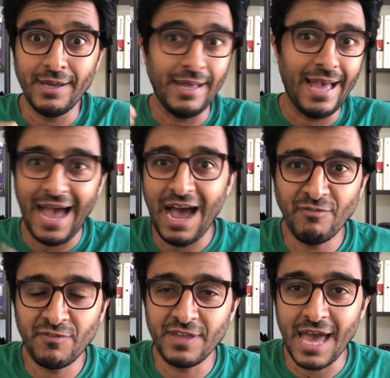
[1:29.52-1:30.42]

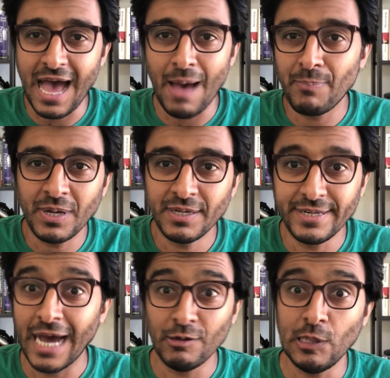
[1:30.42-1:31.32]
have the app
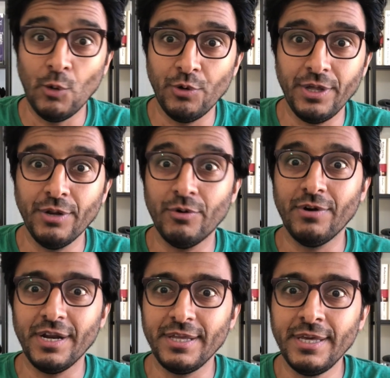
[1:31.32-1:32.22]
downloaded
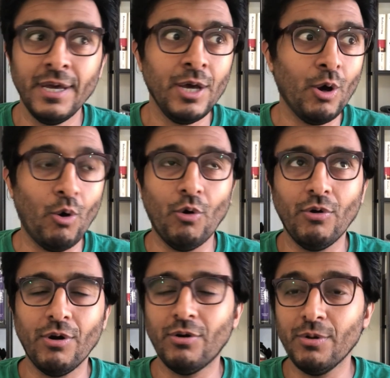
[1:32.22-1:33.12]
already, or,
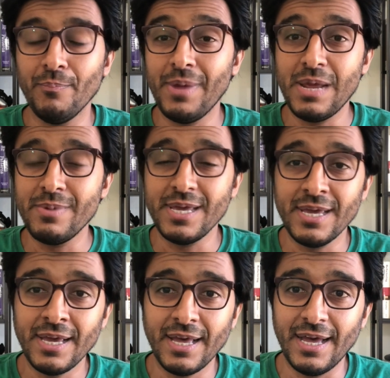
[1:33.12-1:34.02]
or maybe
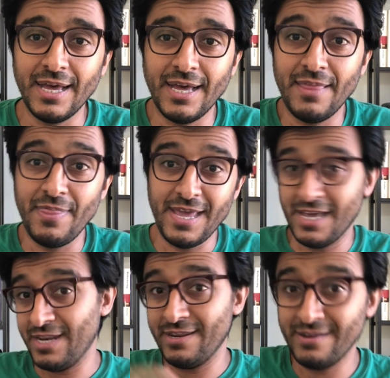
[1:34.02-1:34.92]
uh, they
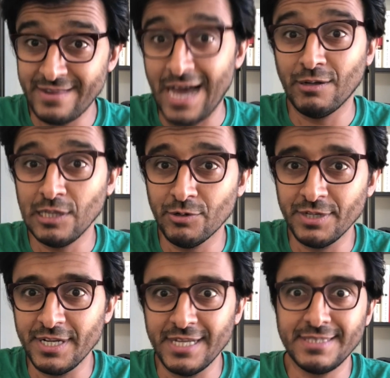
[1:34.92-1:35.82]

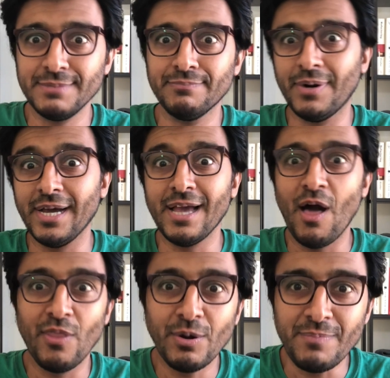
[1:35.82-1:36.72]
downloaded it by
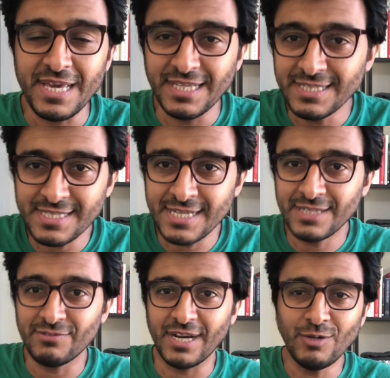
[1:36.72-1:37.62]
other means,
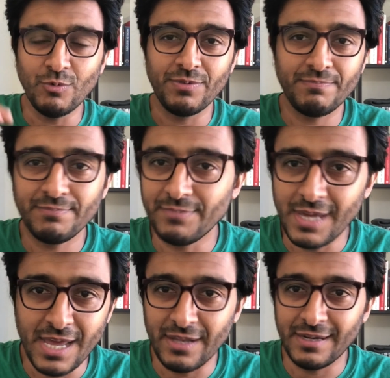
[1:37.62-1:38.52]
right, with
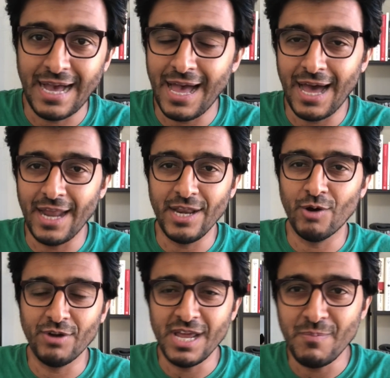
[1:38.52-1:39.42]

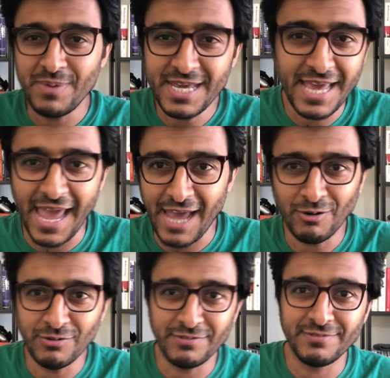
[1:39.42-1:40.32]
unknown A P K
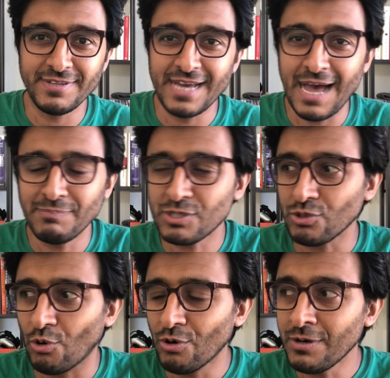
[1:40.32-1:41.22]
or the App
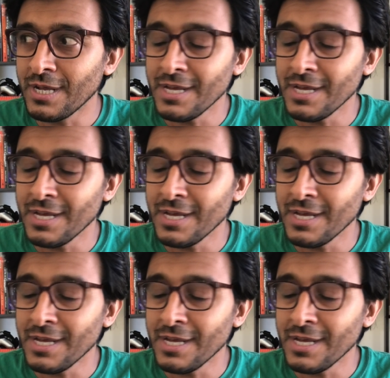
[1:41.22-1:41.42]
Store,